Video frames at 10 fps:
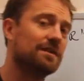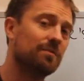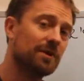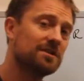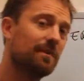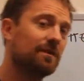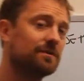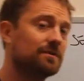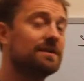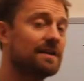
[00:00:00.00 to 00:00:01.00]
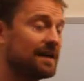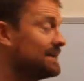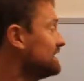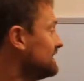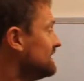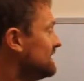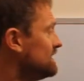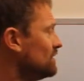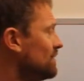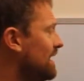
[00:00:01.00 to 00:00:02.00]
And the principle I want to indicate
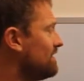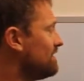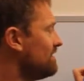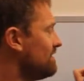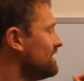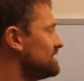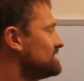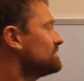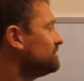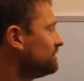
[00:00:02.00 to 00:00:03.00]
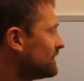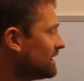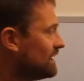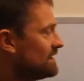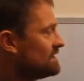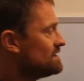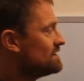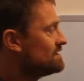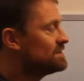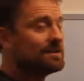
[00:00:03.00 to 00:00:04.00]
is all about this.
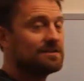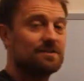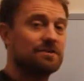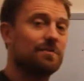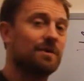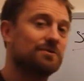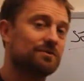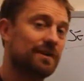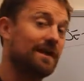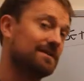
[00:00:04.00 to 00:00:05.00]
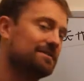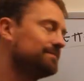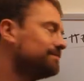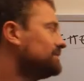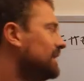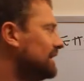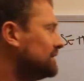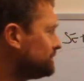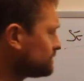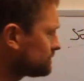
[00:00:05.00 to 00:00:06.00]
Setters apostrophe S.
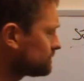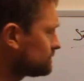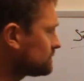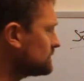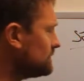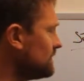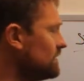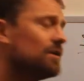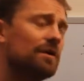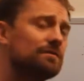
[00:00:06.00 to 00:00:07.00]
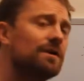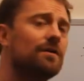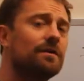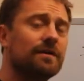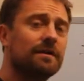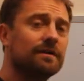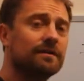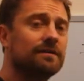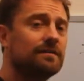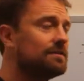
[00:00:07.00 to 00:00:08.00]
Now, you could often go on a,
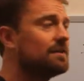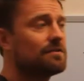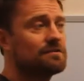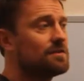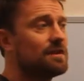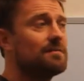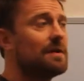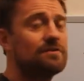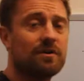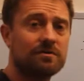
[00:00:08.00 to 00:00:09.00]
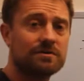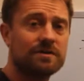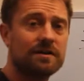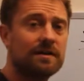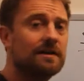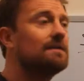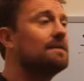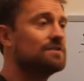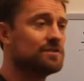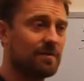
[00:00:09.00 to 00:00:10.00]
you can go thinking about dogs.
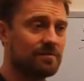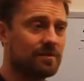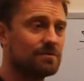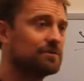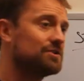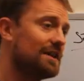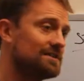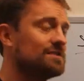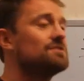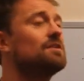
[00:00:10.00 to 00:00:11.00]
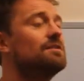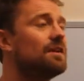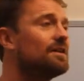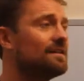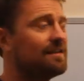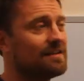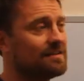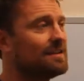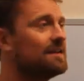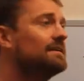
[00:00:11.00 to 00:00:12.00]
There's a type of dog called a setter, so you go down that
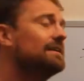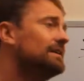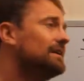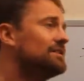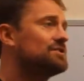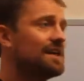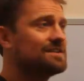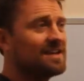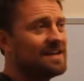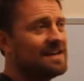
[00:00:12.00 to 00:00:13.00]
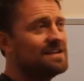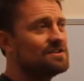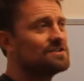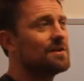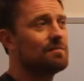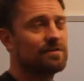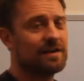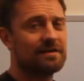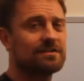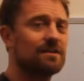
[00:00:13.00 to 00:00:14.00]
thinking setter is
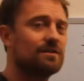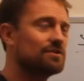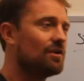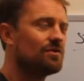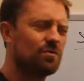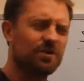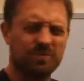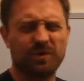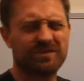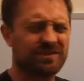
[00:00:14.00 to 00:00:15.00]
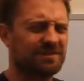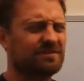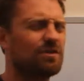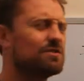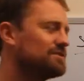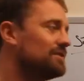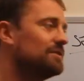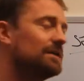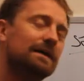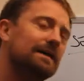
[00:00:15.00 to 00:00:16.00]
something, so a dog, what's what do dogs
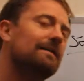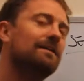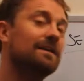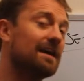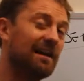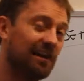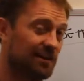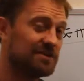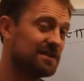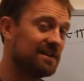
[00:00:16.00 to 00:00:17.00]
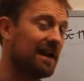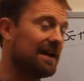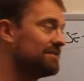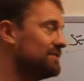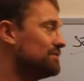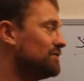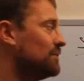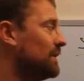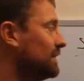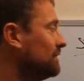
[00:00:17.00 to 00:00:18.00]
do? You can get lost in that avenue for a
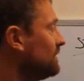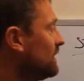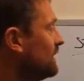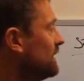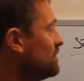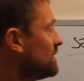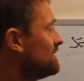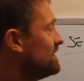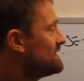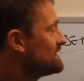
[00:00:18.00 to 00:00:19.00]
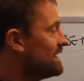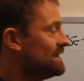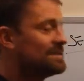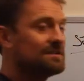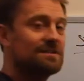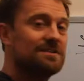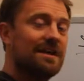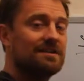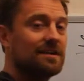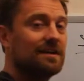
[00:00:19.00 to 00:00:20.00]
while. But in this case, the
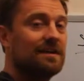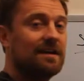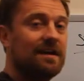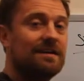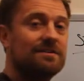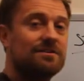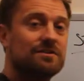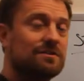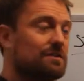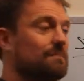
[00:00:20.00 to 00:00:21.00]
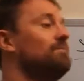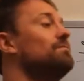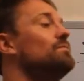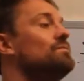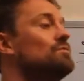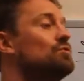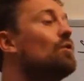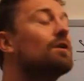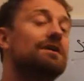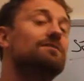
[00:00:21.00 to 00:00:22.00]
setter is
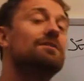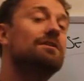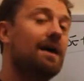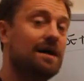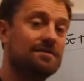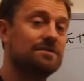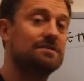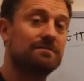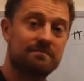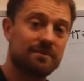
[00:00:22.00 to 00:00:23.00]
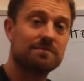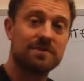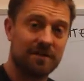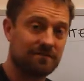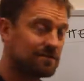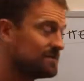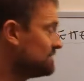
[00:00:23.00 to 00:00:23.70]
talking to you as themselves.